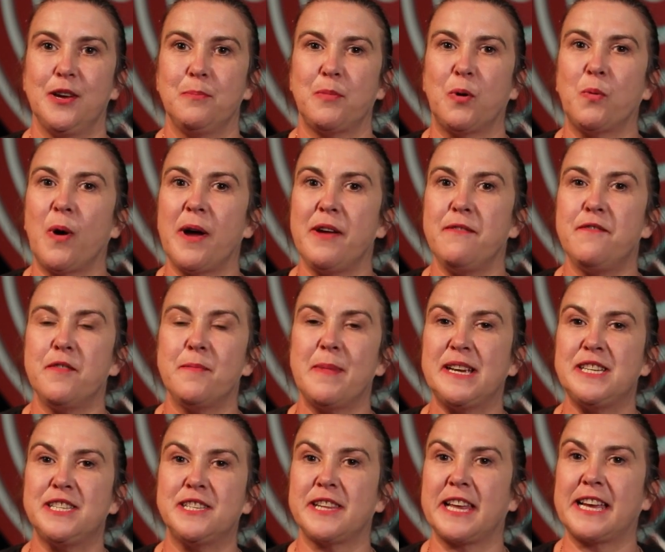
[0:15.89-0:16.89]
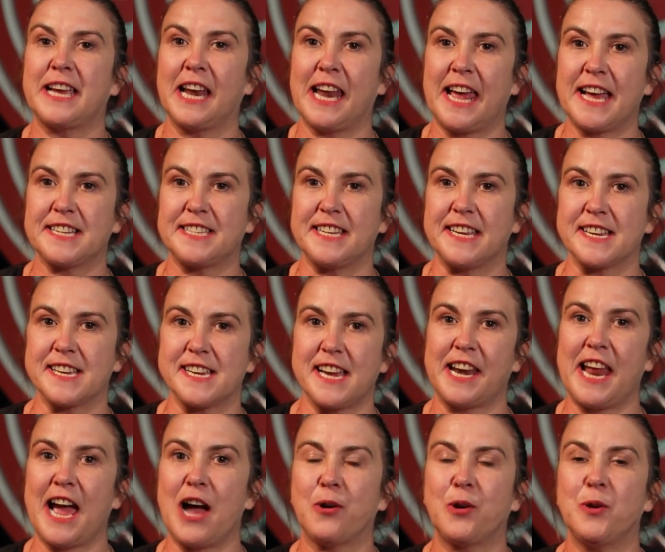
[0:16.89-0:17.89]
But what information are they collecting,
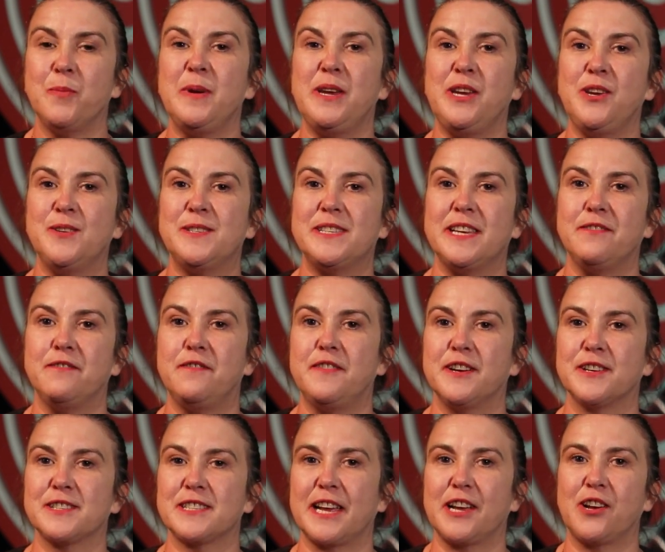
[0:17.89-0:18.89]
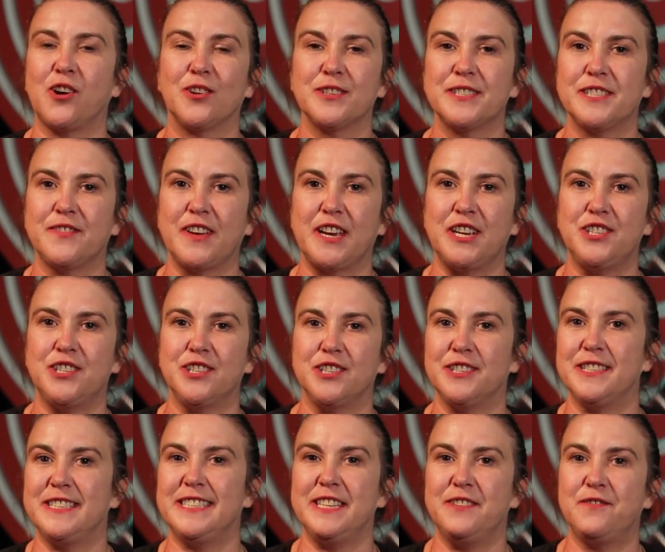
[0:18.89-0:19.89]
and how can we use it in fields like
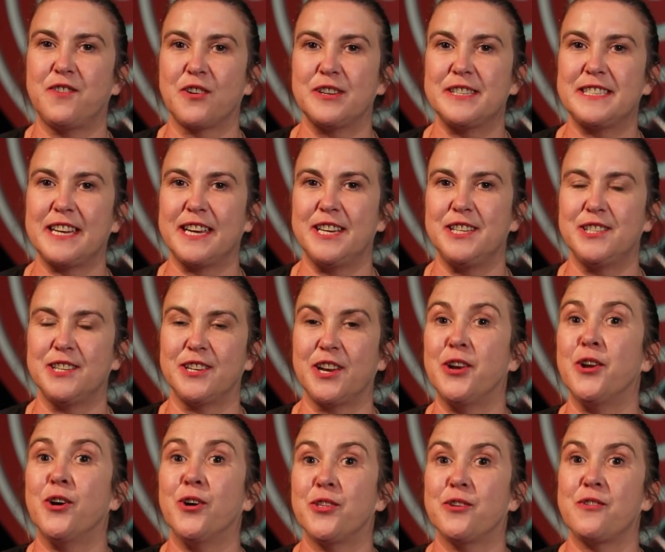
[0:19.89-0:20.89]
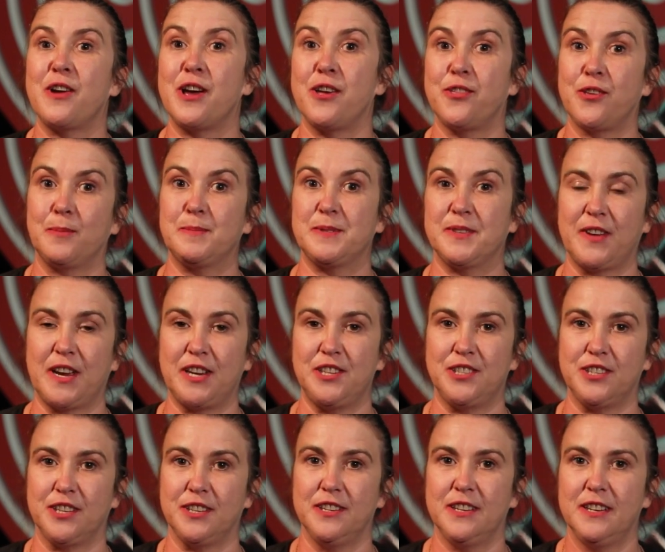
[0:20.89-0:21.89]
conservation, deforestation and other Earth
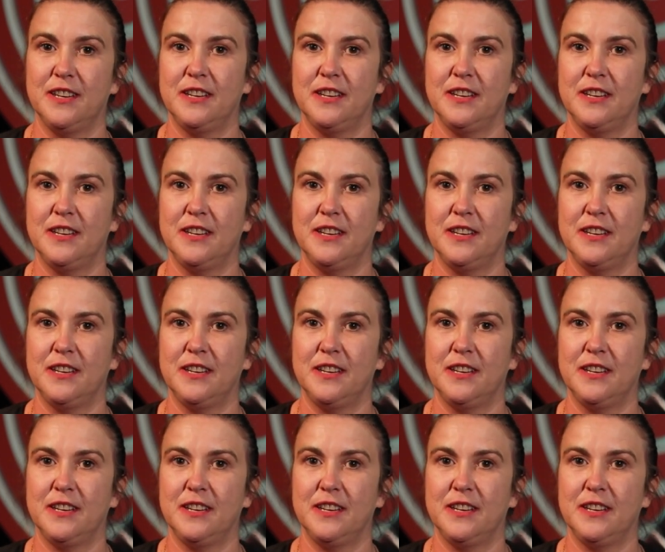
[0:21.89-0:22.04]
observation?